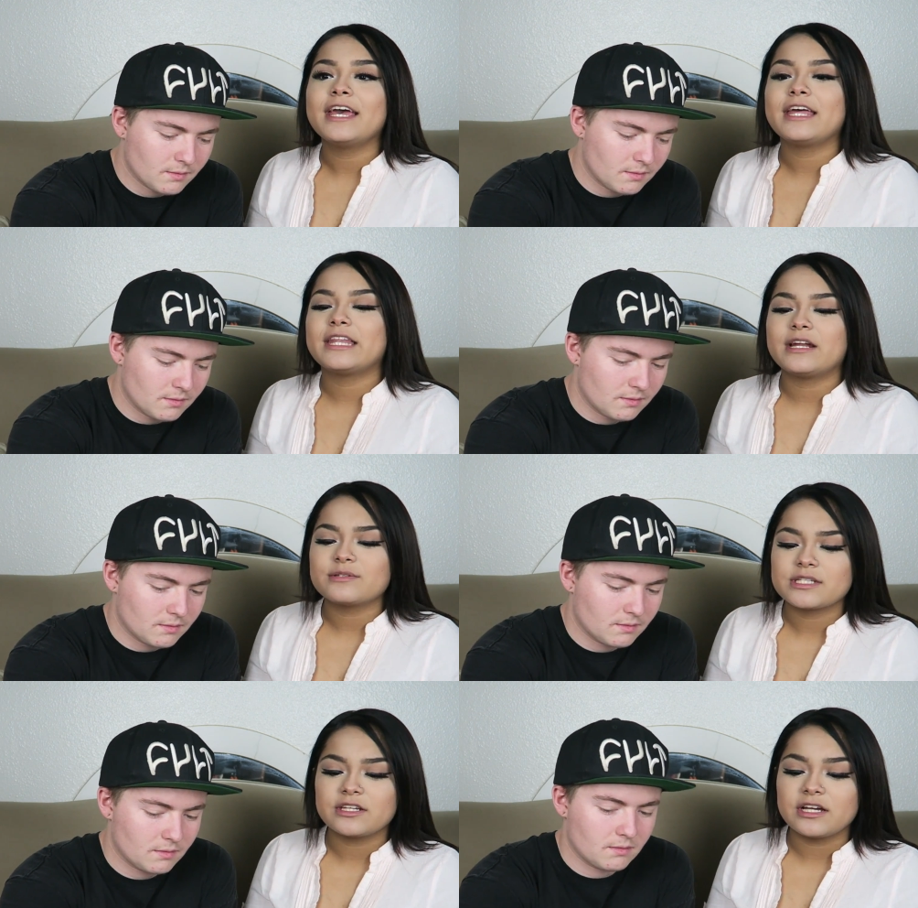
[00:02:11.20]
Speaker 1: And then I
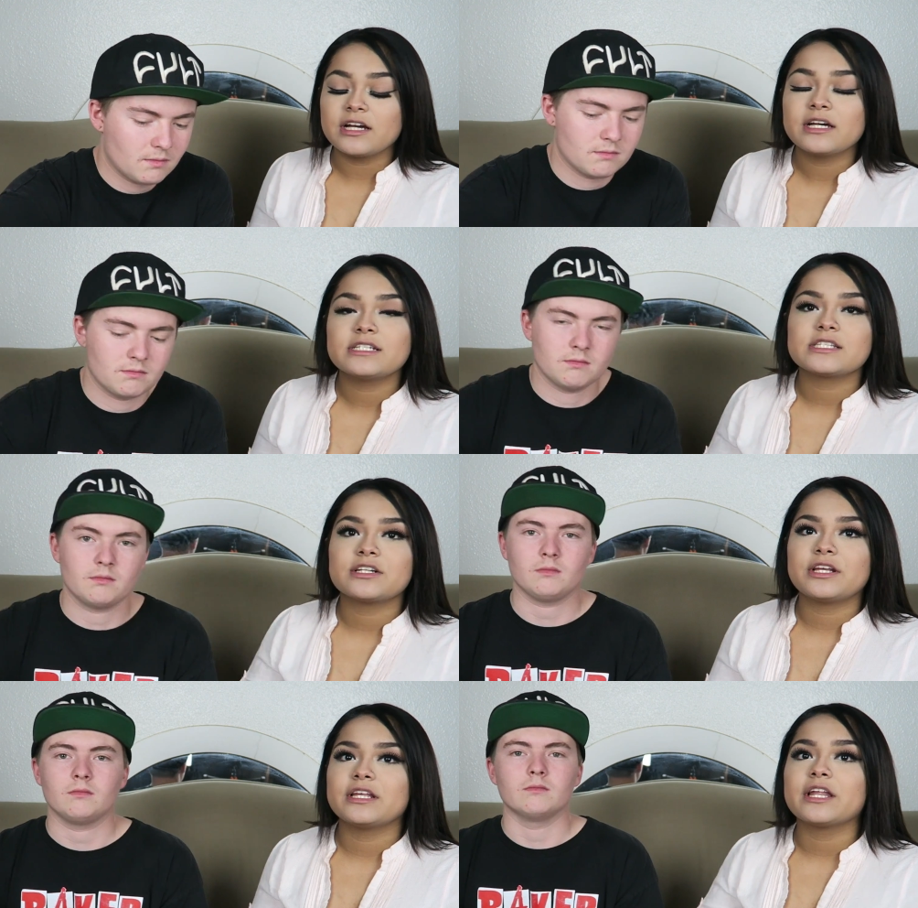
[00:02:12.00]
was like, nah, it doesn't,
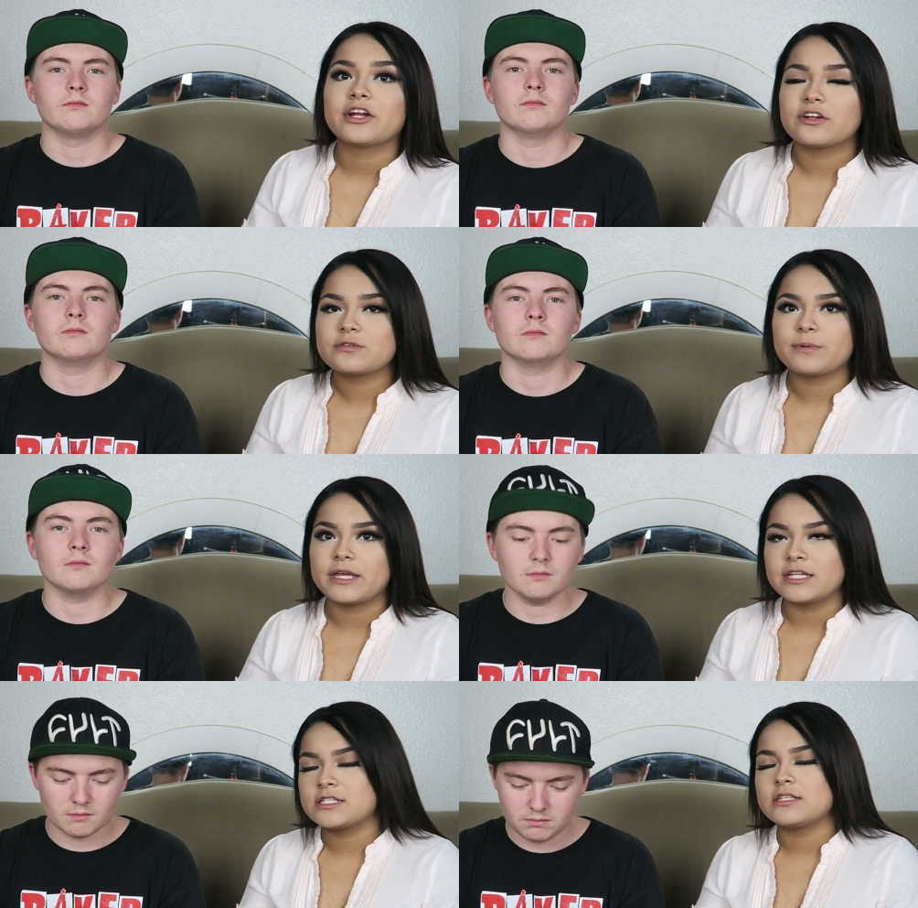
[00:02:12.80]
it like hurts, but
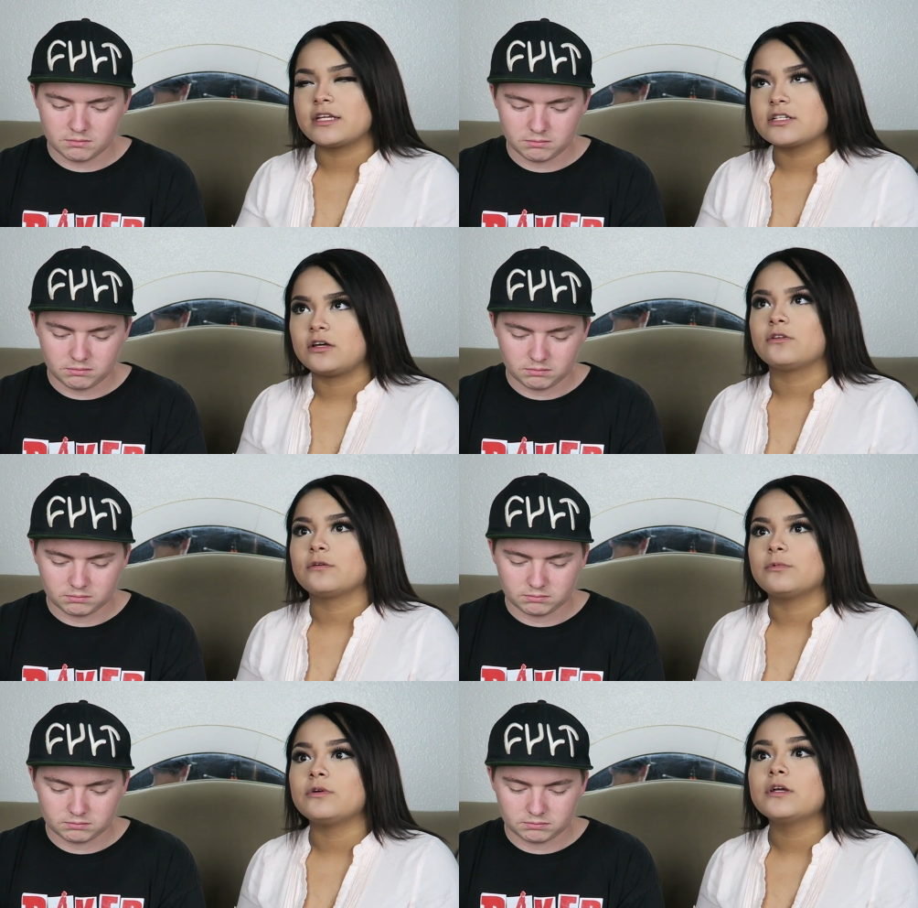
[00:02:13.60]
it's like
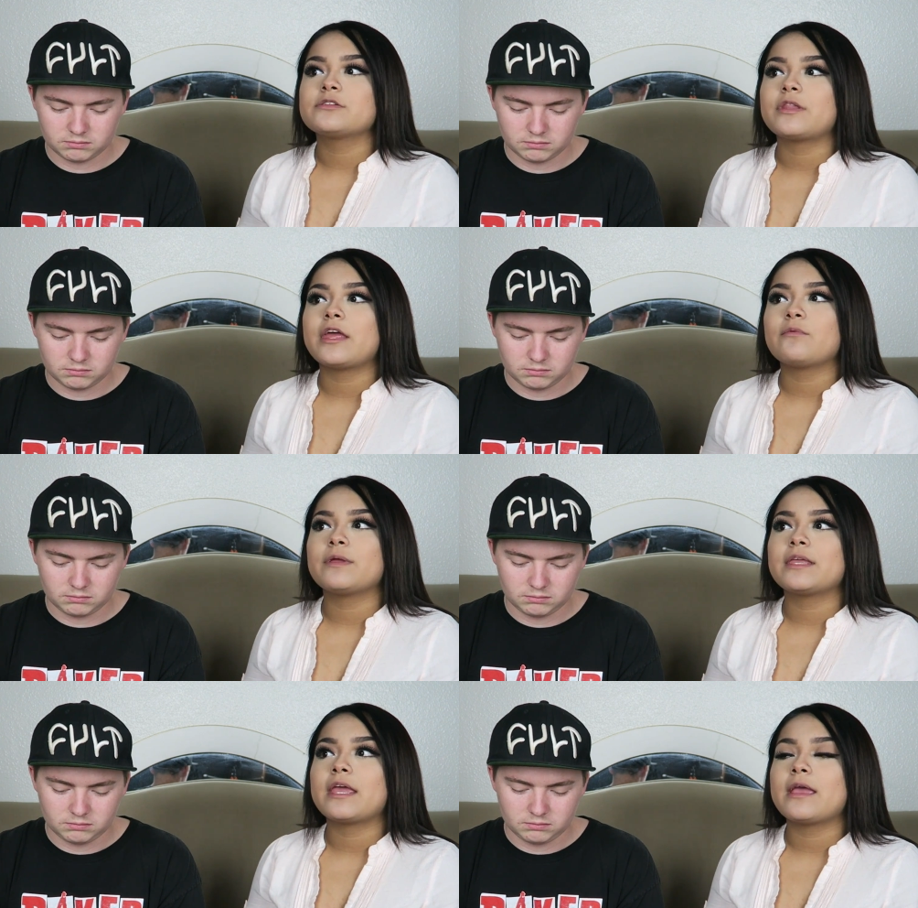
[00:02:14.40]
tolerable. So then
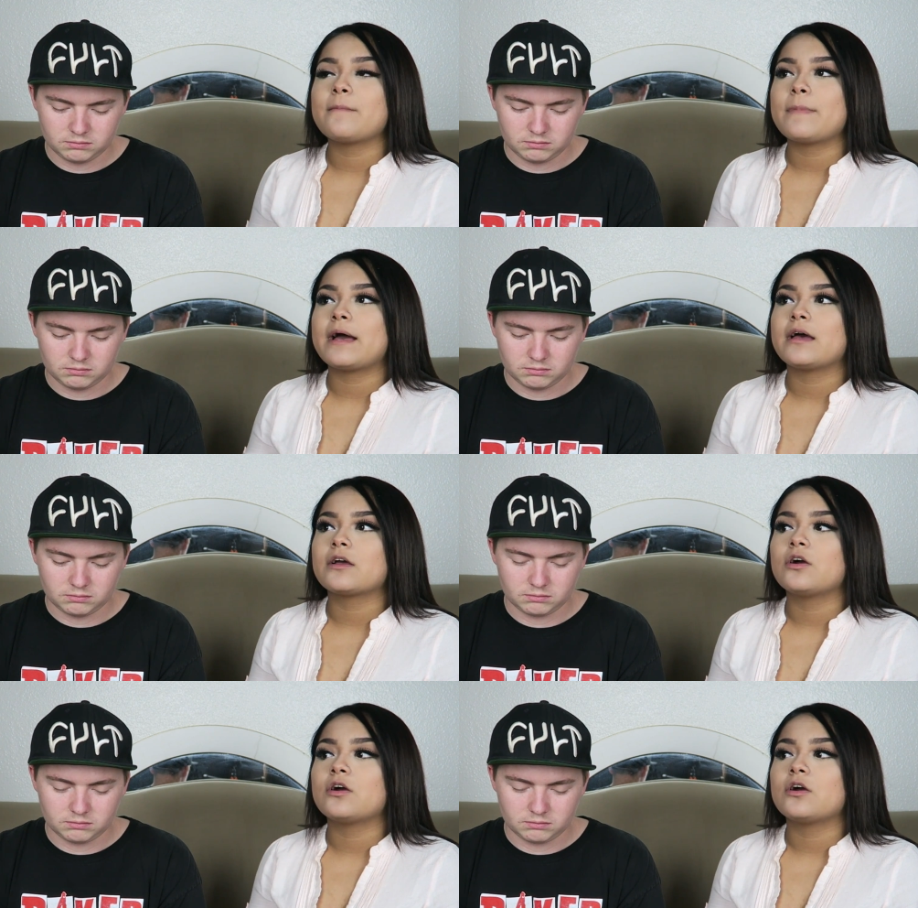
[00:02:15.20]
we came back